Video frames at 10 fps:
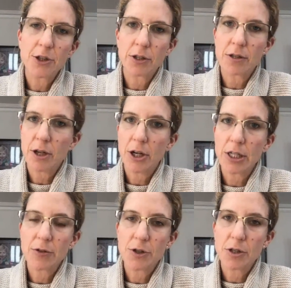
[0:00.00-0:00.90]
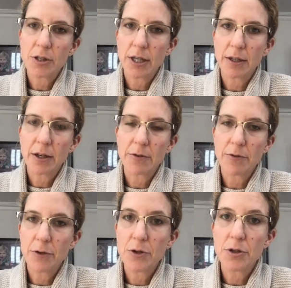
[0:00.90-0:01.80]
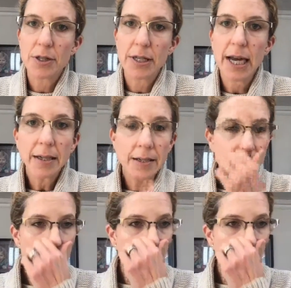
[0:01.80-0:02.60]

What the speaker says: you can start introducing food snacks.